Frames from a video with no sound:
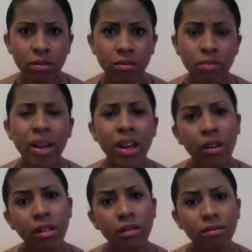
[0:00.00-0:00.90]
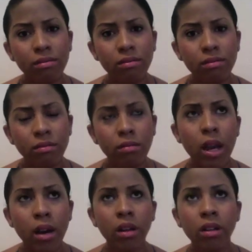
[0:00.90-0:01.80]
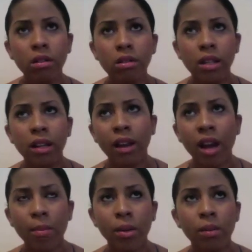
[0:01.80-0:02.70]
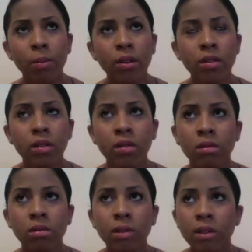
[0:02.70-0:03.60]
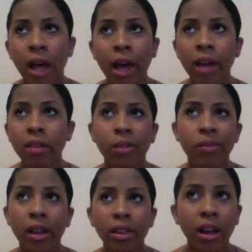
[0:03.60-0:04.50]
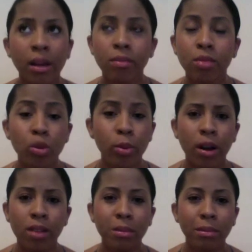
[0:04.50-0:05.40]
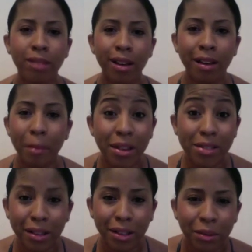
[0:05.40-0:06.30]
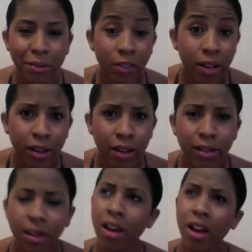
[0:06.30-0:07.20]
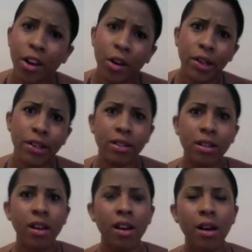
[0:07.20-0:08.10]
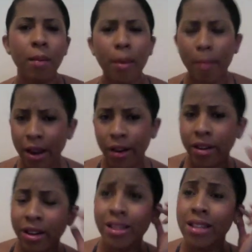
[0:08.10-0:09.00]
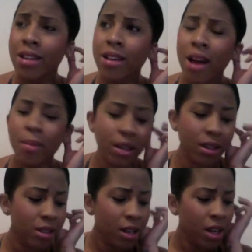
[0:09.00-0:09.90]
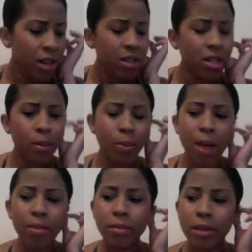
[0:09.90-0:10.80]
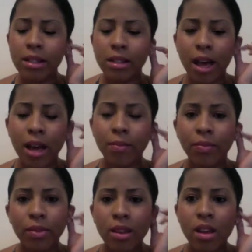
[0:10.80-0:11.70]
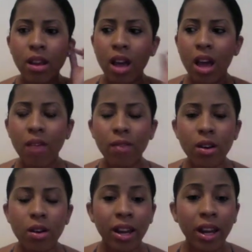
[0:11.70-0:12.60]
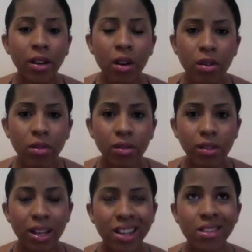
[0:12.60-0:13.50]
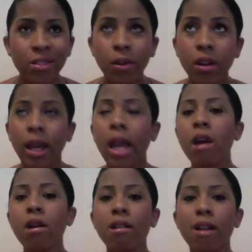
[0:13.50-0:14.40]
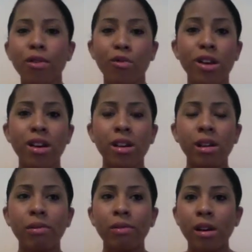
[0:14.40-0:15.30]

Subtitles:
My haircut. My haircut said that I'm a good person. Not the fact that I'm super awesome, amazingly funny and hilarious, but my haircut. And they said, yeah, because, see, the problem is that every girl that I know is full of hair and weave.